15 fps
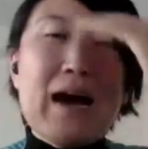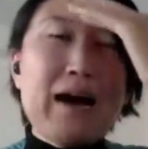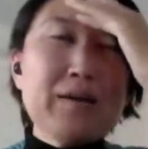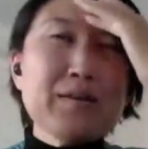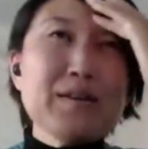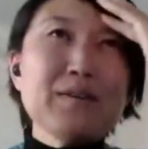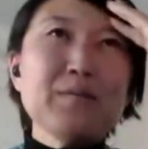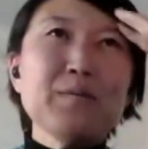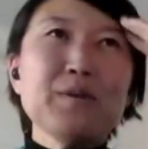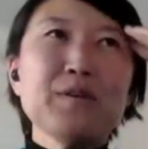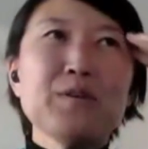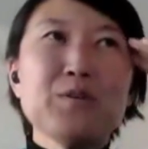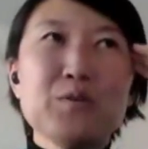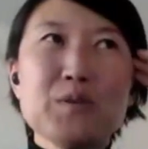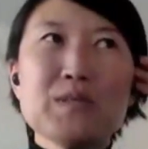How can we
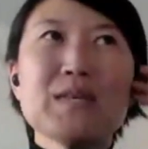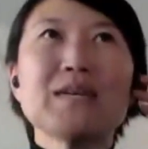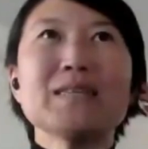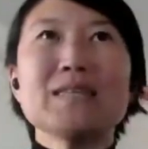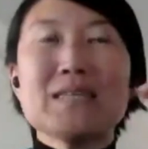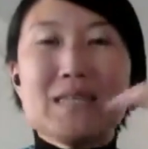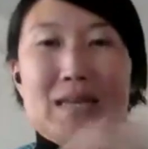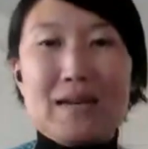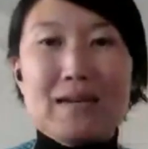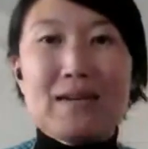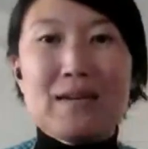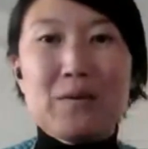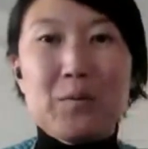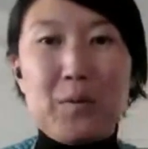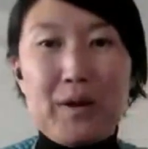use that
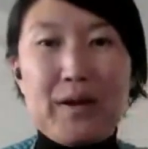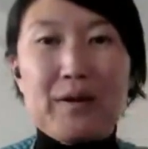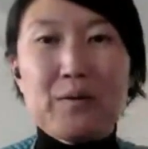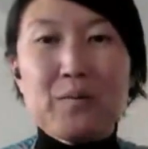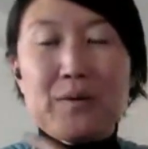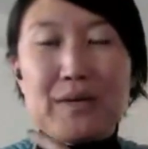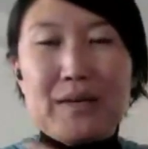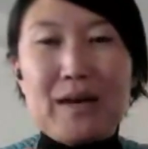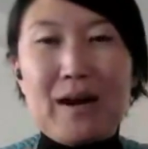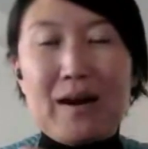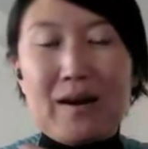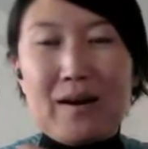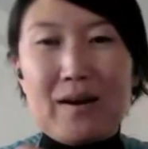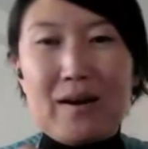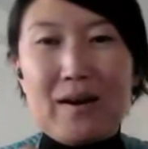setting where we
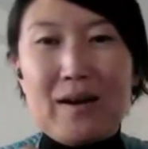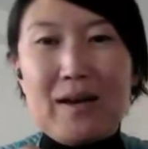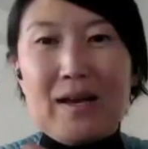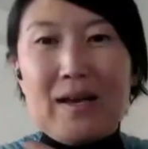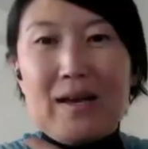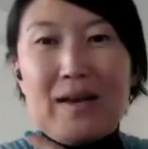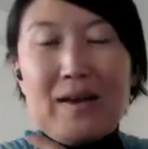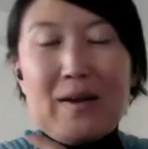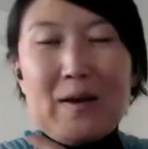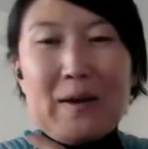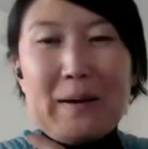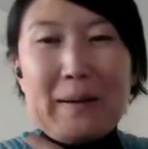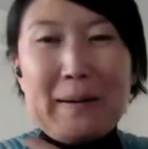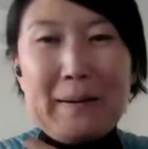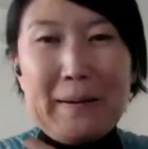are
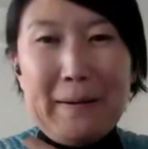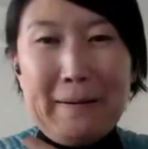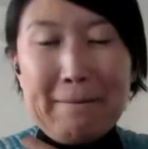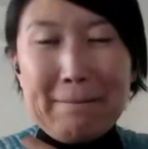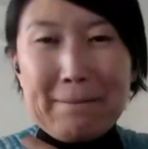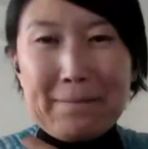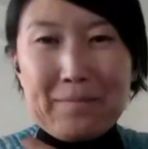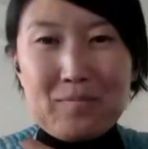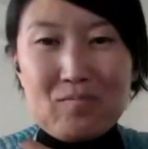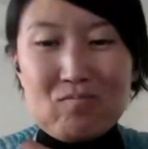um,